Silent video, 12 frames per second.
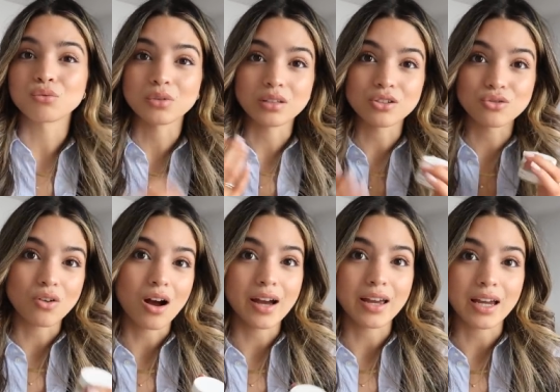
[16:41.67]
really
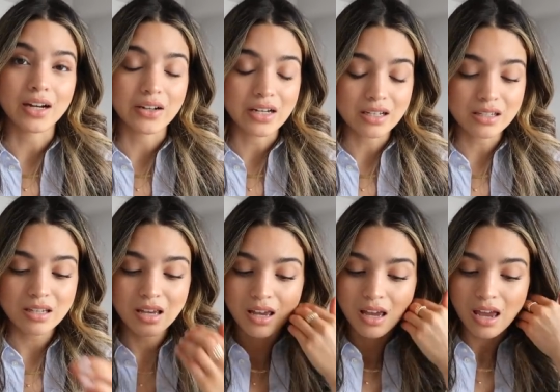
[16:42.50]
dry areas
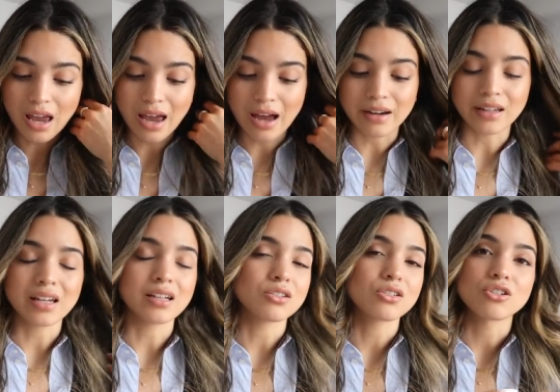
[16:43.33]
and
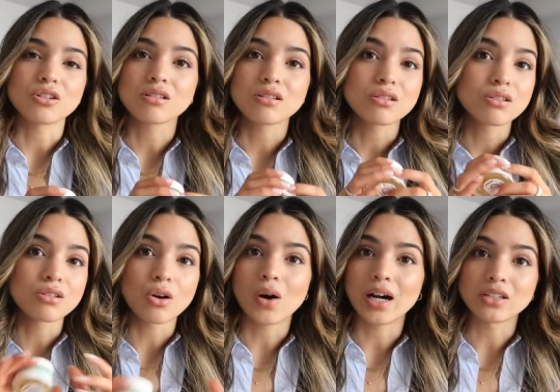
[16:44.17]
it's just
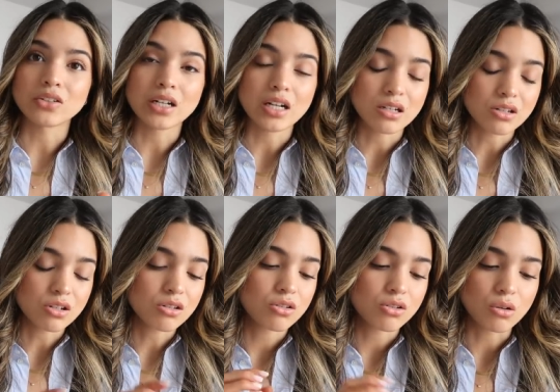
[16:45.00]
so hydrating and it's
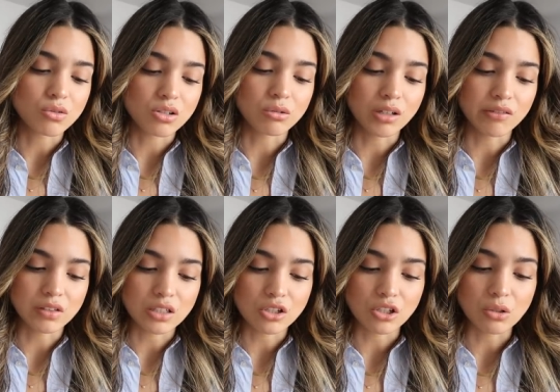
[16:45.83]
just so so
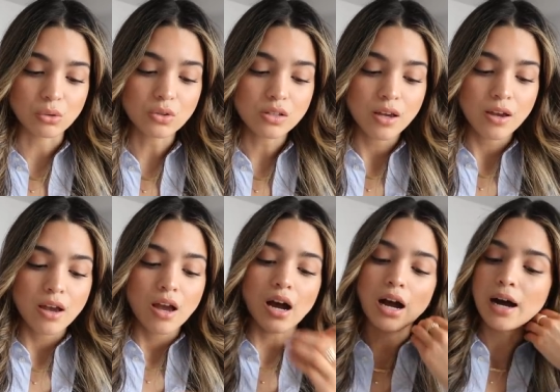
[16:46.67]
lovely to use
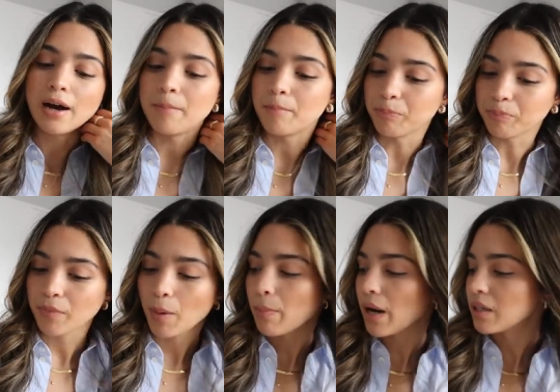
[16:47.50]
um,
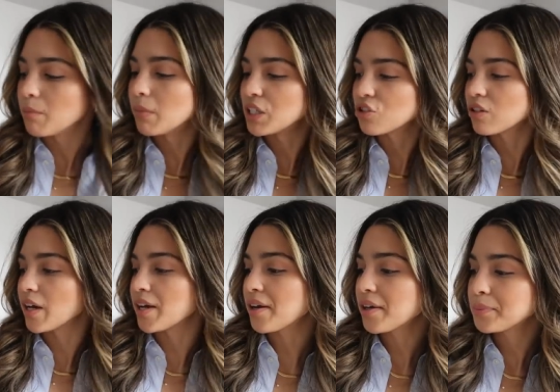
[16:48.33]
but much
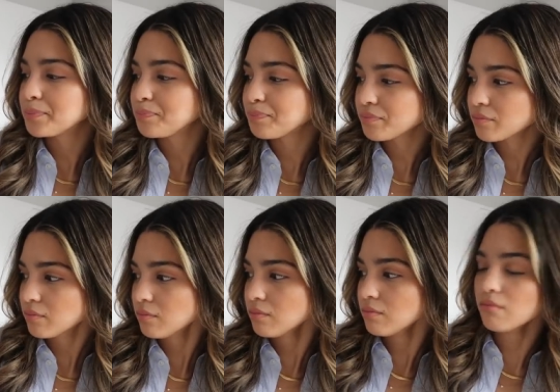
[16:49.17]
like
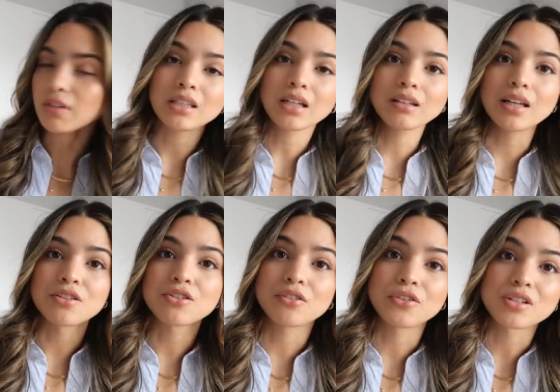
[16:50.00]
the
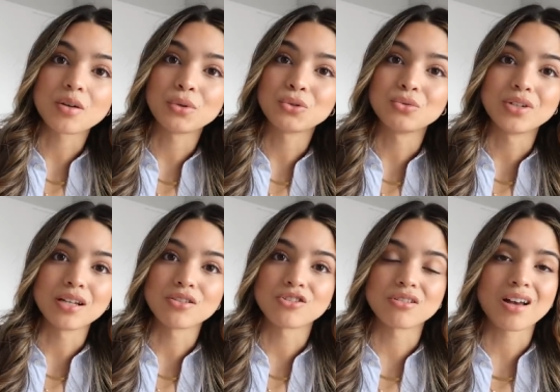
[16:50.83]
cleanser if you're someone who
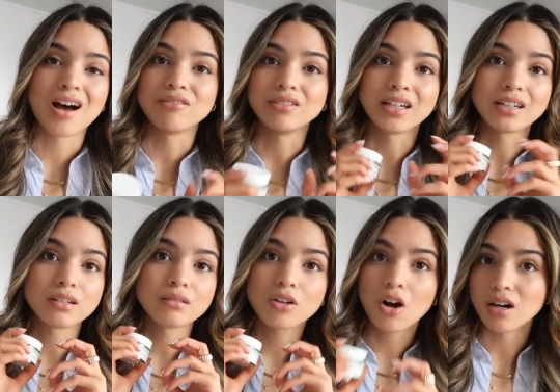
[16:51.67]
does just have like
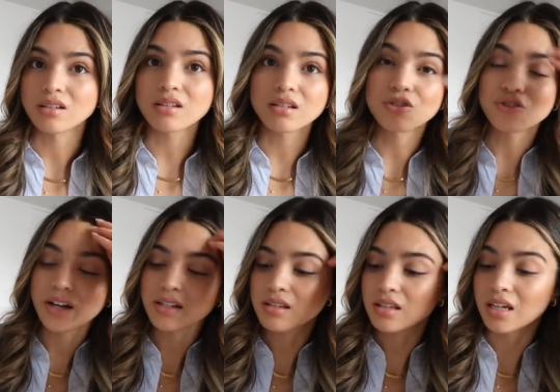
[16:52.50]
constant
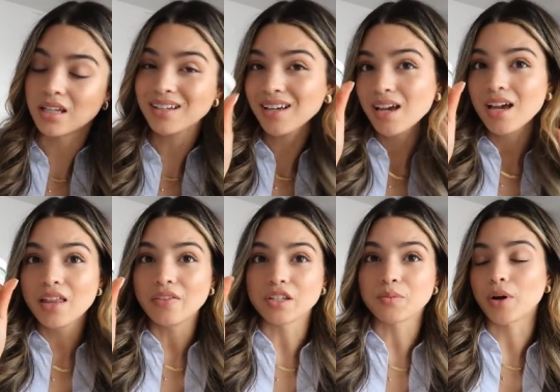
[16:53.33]
dry skin
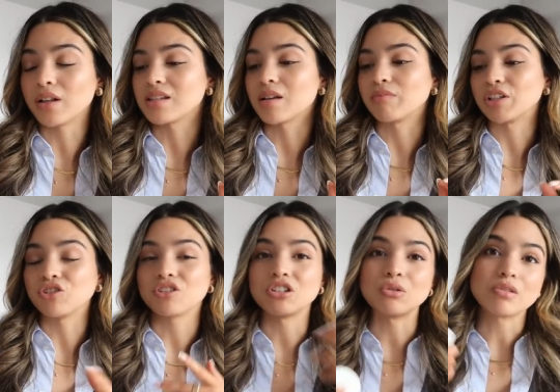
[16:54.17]
this is probably something
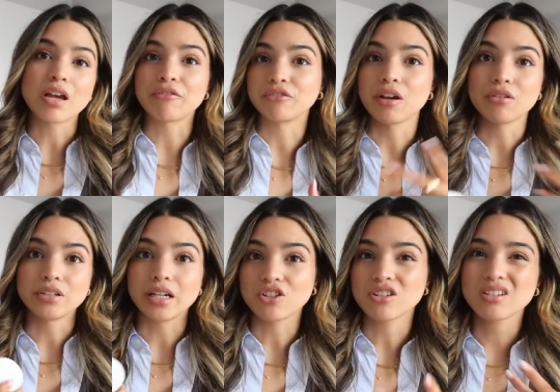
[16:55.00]
you could use every other
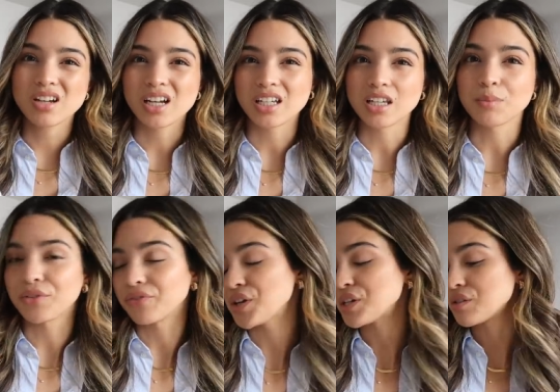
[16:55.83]
day just to kind of keep
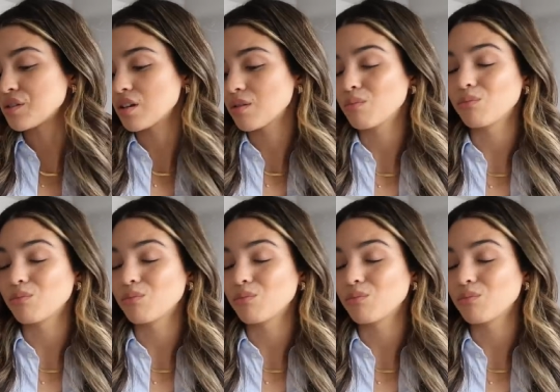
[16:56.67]
your face